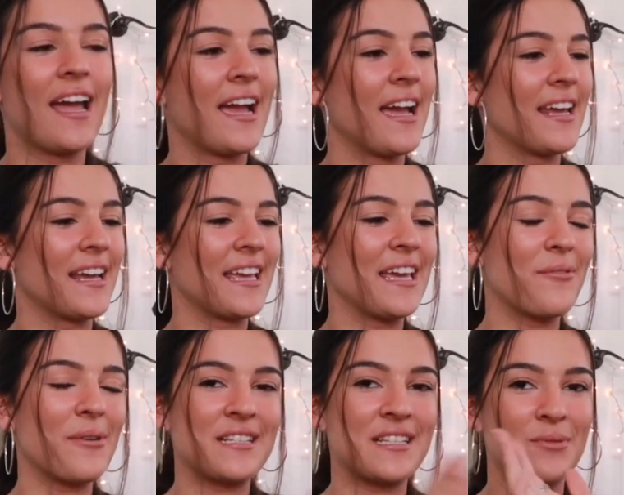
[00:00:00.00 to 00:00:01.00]
And I can't
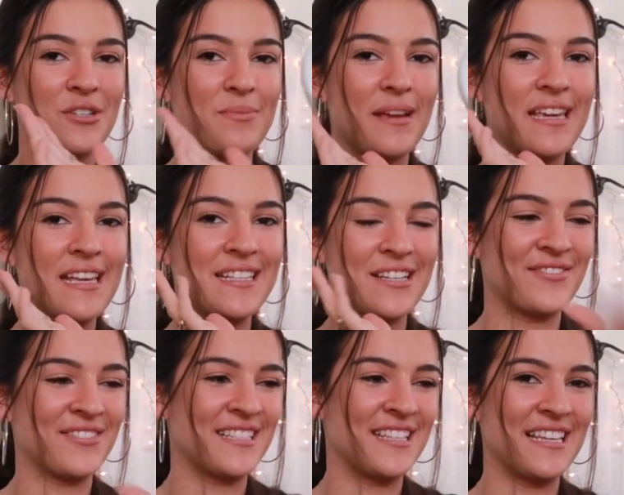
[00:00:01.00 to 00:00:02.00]
wait to switch my keys
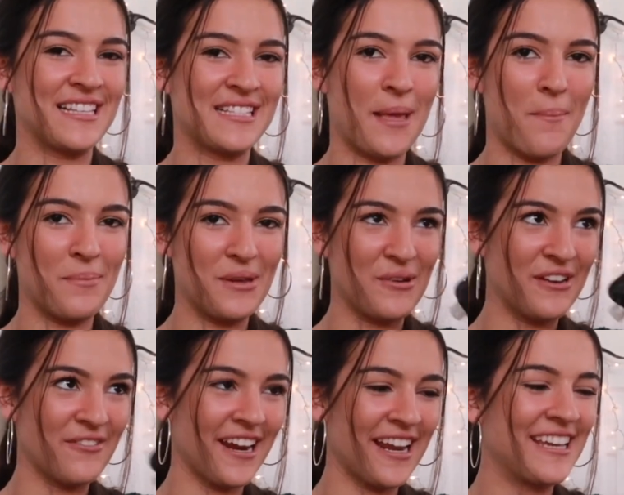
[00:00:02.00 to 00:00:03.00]
over to this beauty
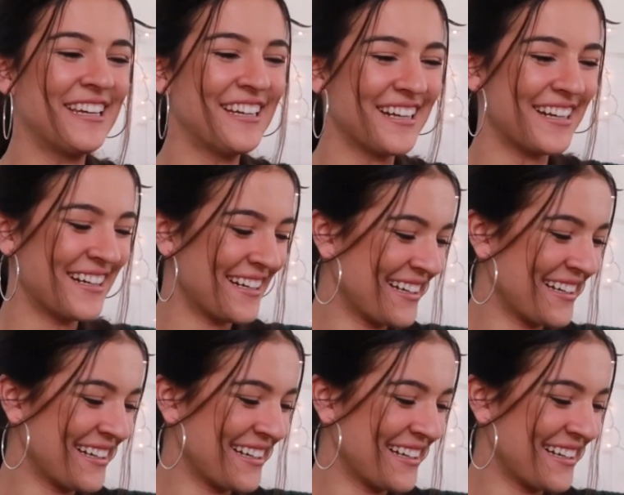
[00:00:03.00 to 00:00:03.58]
right here.